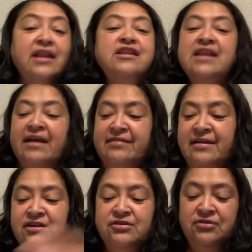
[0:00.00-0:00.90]

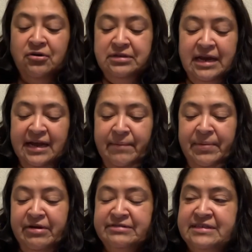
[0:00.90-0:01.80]
Nothing. You hold it like a
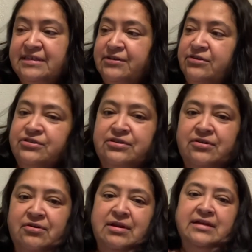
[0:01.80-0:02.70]
pair of scissors,
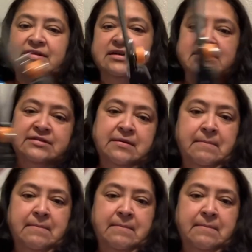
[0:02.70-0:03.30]
like this.